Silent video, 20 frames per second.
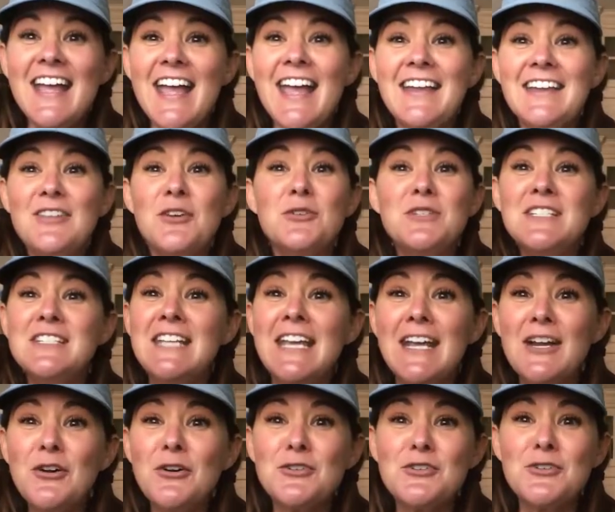and those
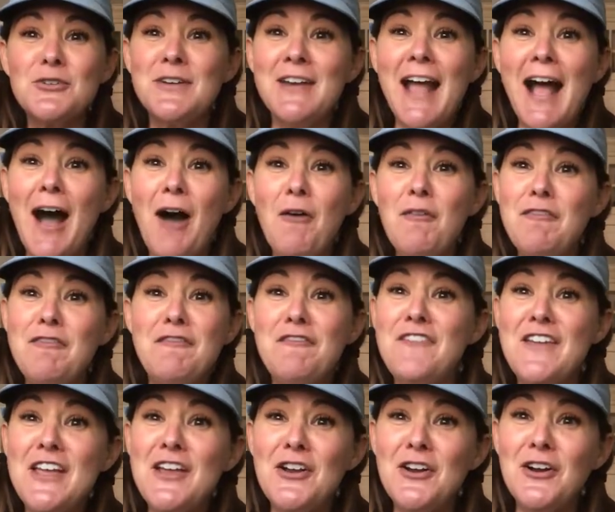tears are now
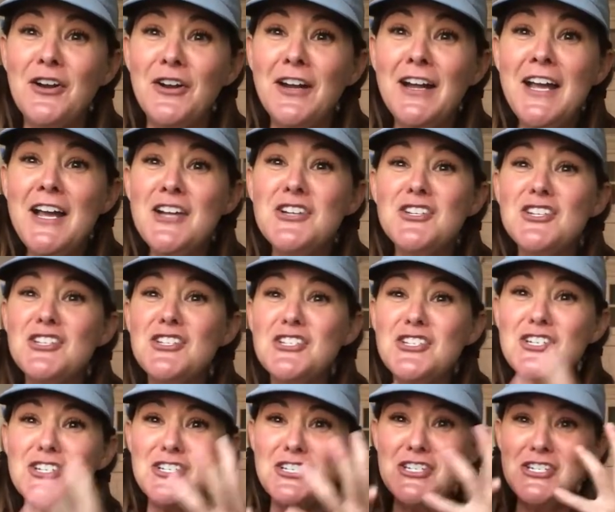fear
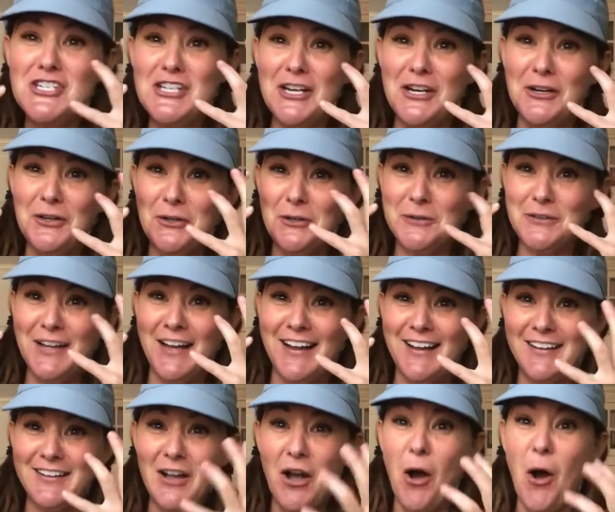just just sheer
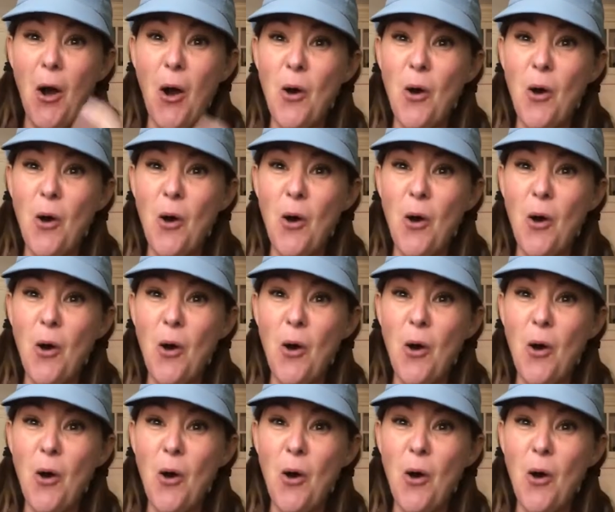like